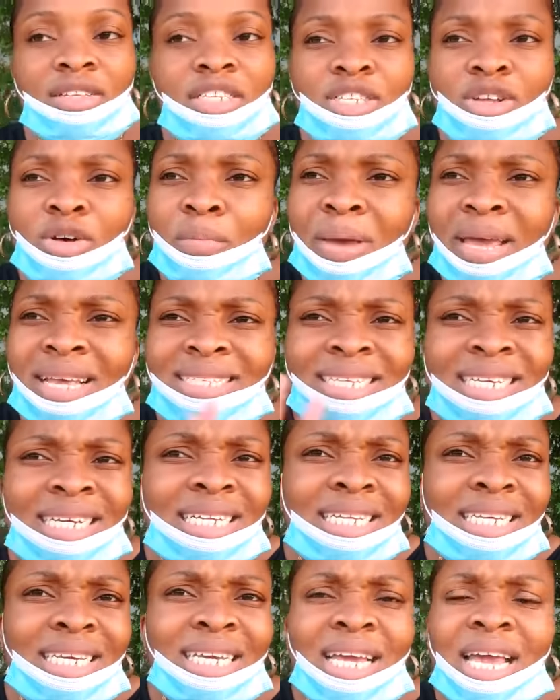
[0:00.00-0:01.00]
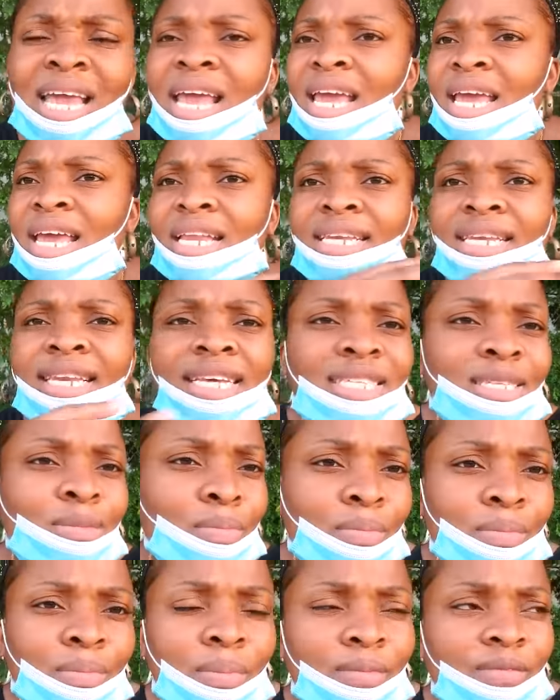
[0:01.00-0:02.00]
So basically, in this
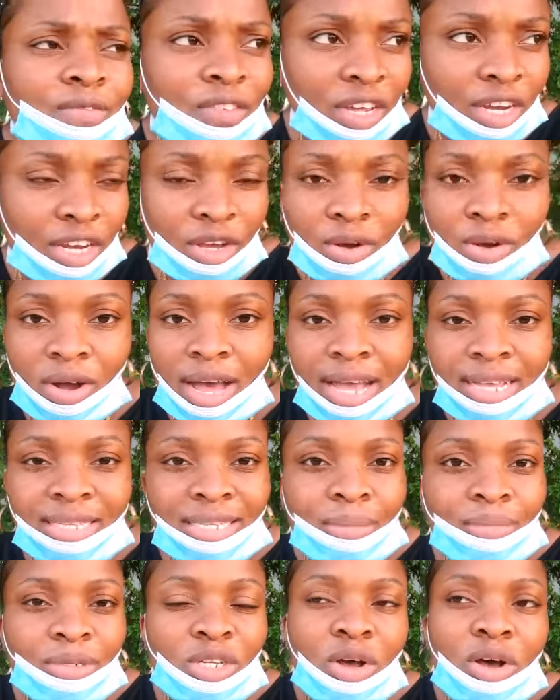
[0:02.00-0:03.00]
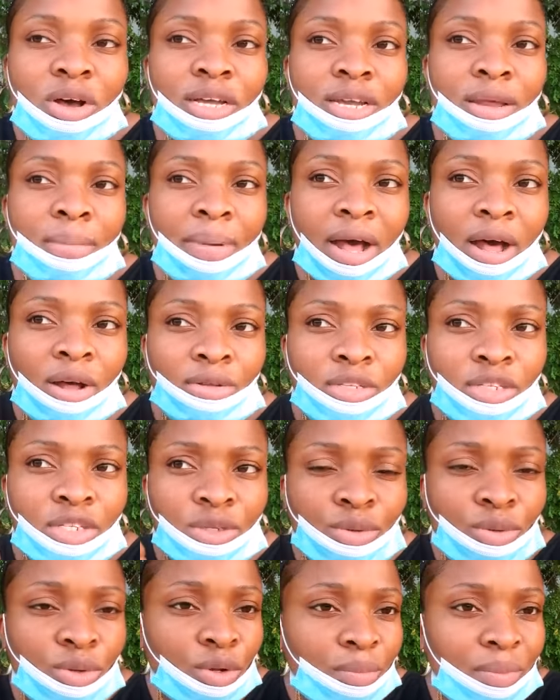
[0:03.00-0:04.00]
video, guys, I'm talking about
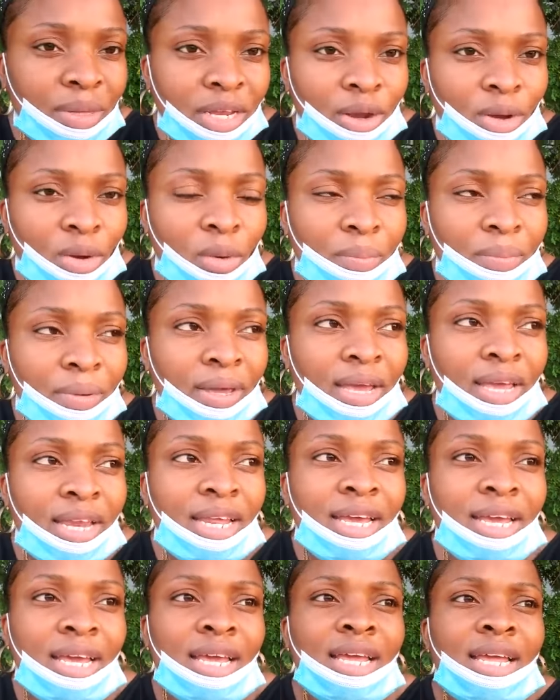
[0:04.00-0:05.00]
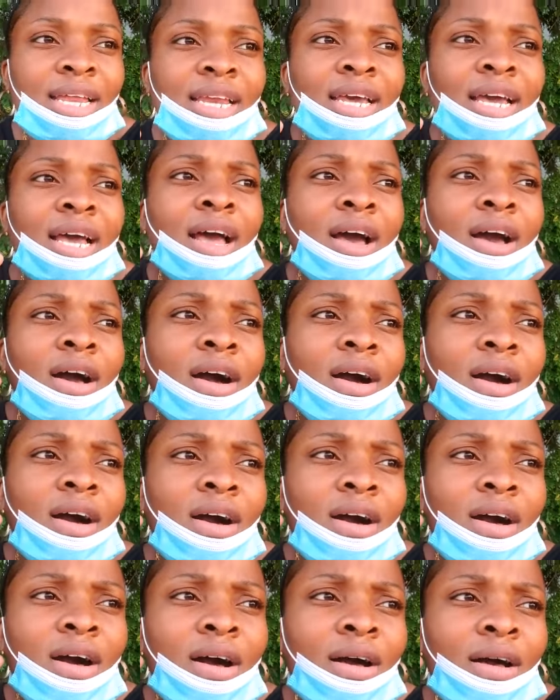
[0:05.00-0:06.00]
school being open and,
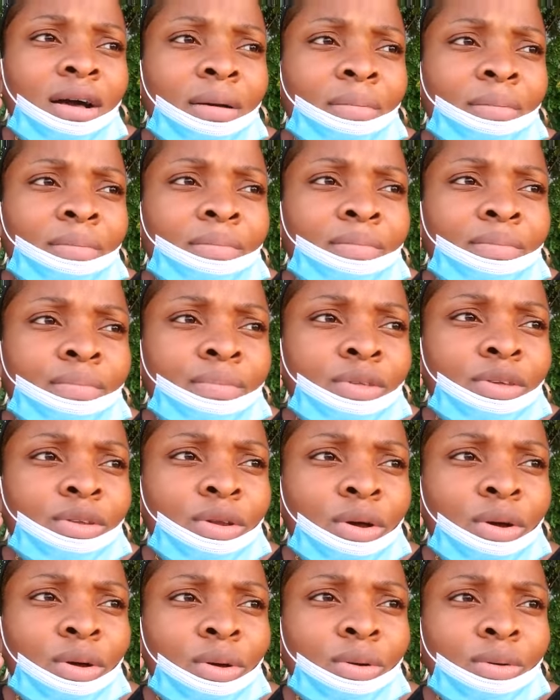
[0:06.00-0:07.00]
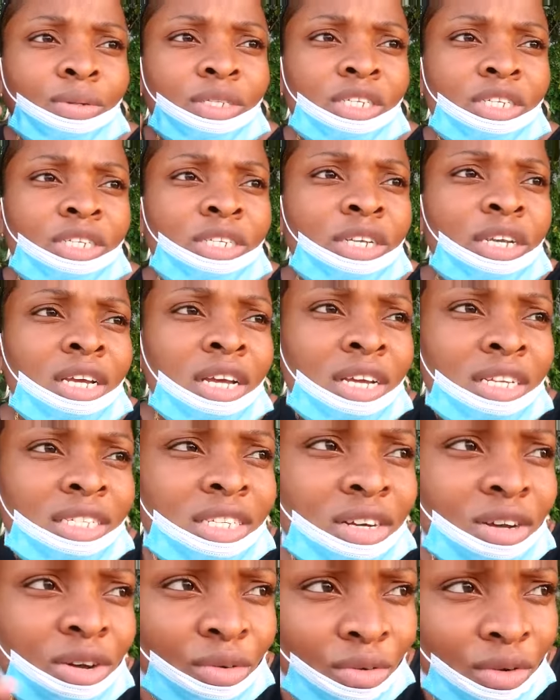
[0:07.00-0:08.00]
you know,
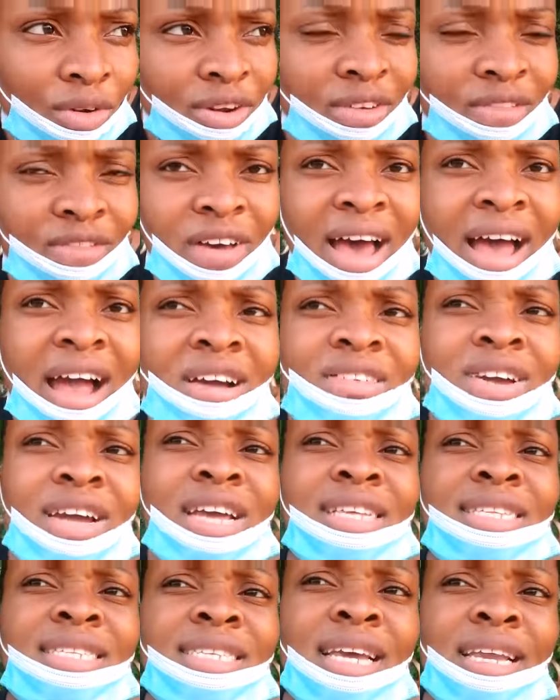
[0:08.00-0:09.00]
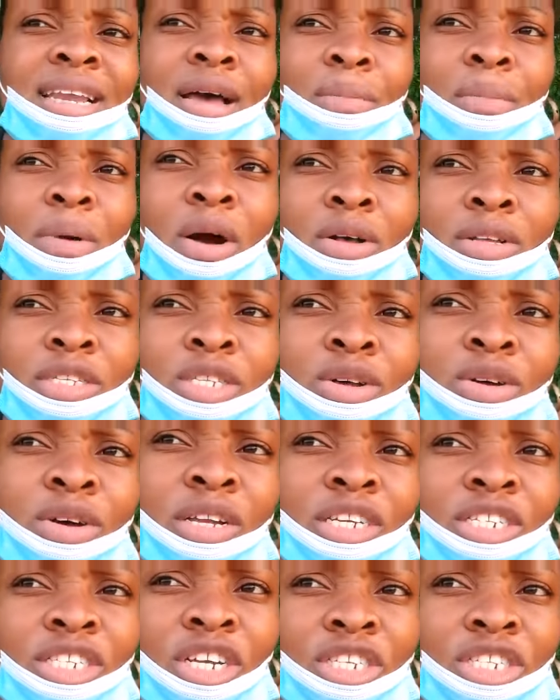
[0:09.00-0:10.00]
the coronavirus. And I'm also
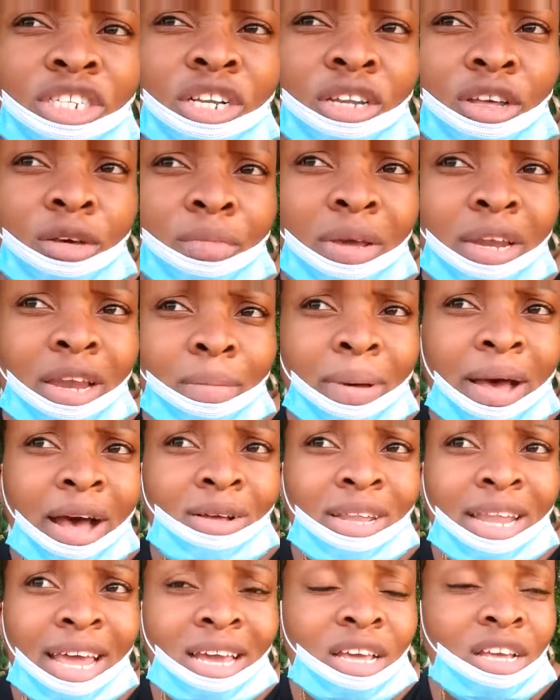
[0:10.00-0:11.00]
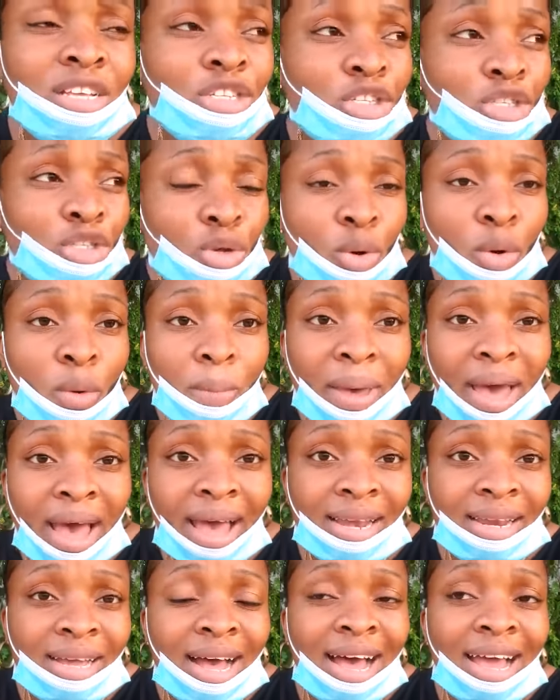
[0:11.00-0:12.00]
going to touch a little bit about, like, it's so
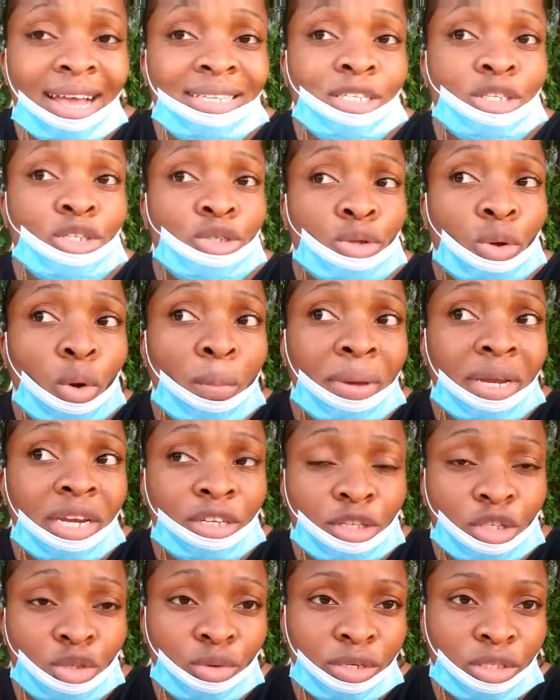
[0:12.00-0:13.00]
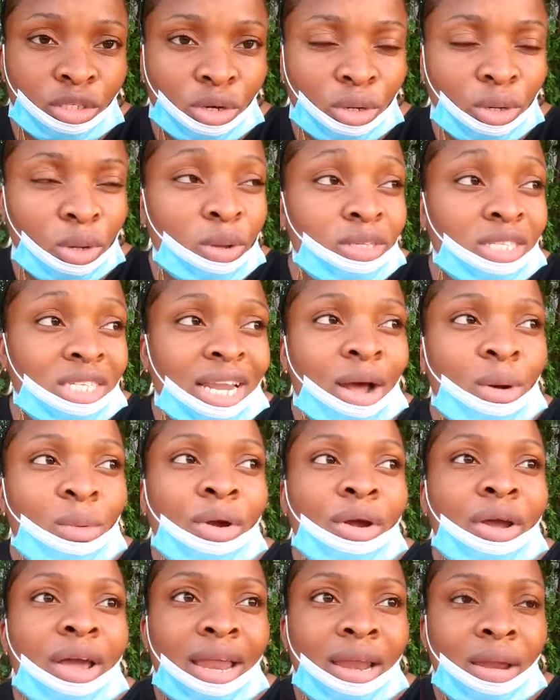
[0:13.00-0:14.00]
bad, guys. So many stores are closing. I
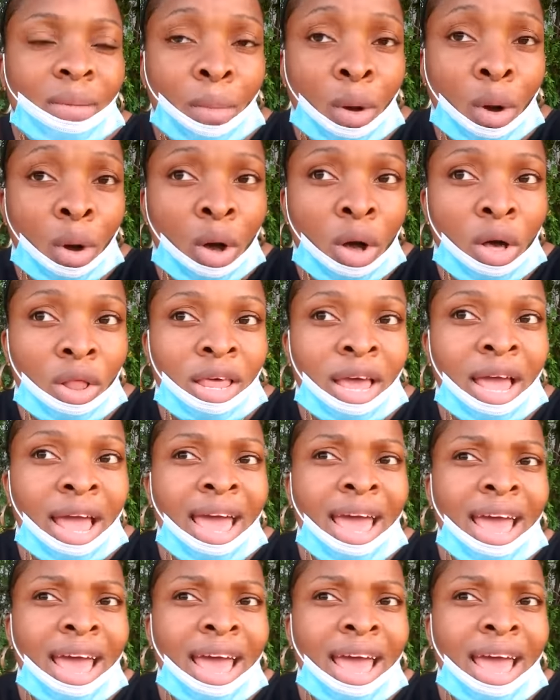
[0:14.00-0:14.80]
work at the mall.